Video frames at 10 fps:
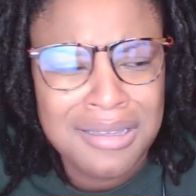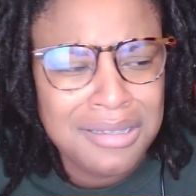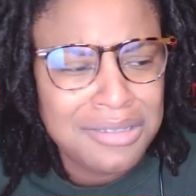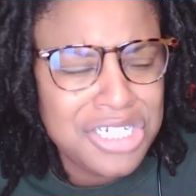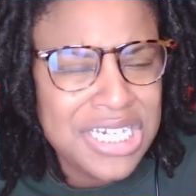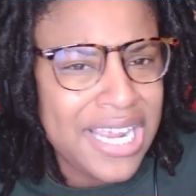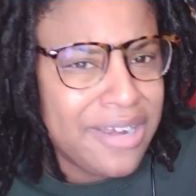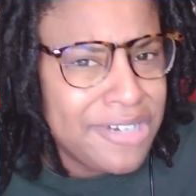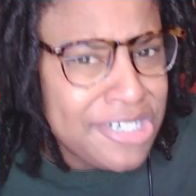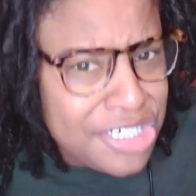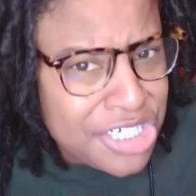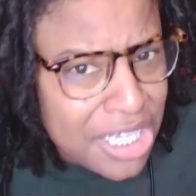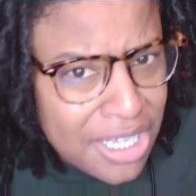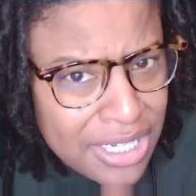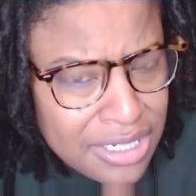Sherry
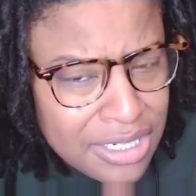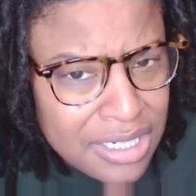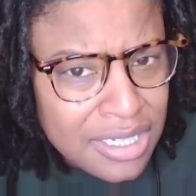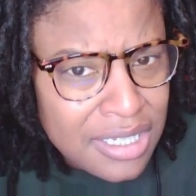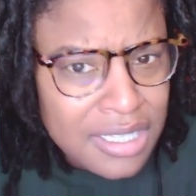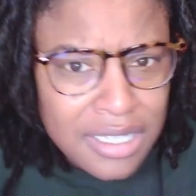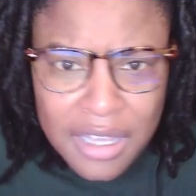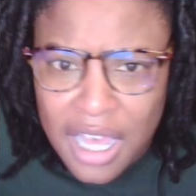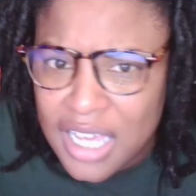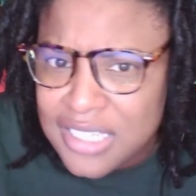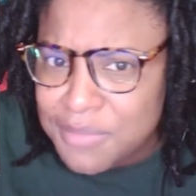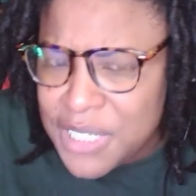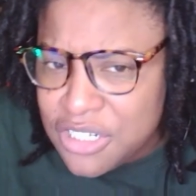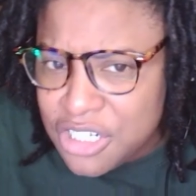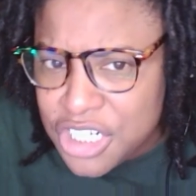shunned. The
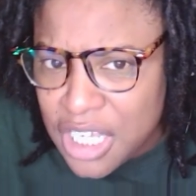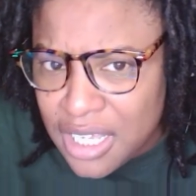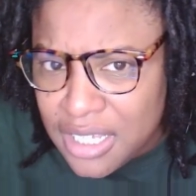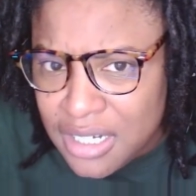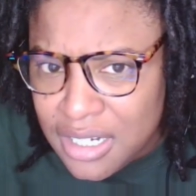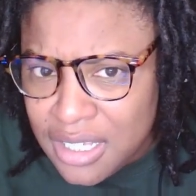husband shunned.